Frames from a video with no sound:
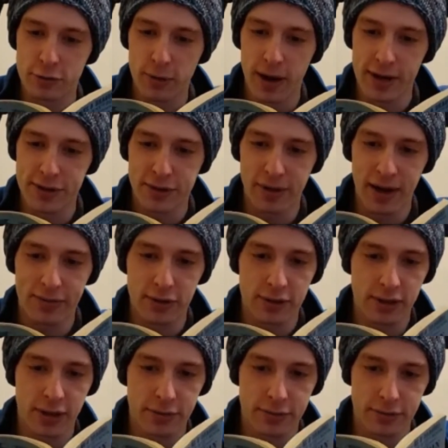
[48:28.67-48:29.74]
draws you ever
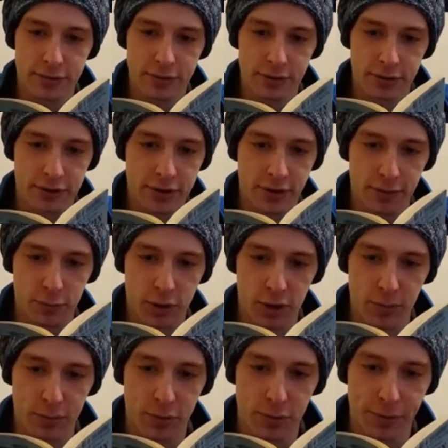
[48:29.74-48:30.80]
closer to the
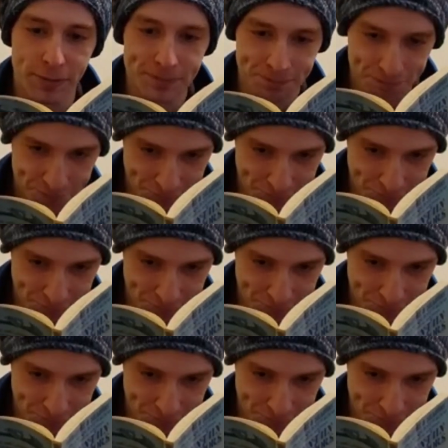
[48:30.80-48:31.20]
whirlpool.